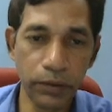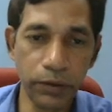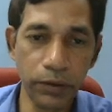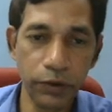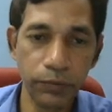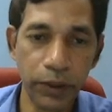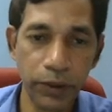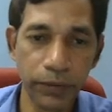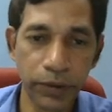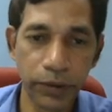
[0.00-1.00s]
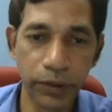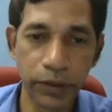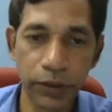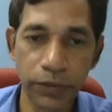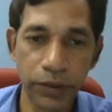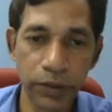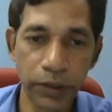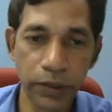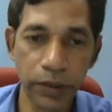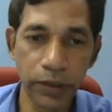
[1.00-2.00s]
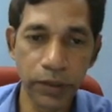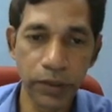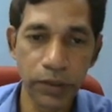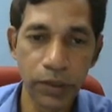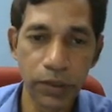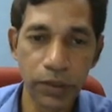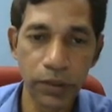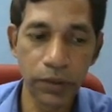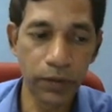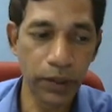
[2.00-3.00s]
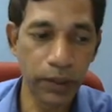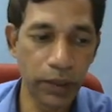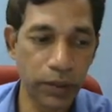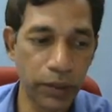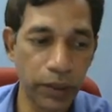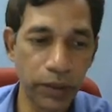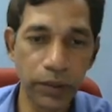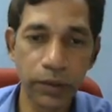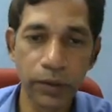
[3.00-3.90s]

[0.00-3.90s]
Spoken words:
You may have the situation like this. You are in the state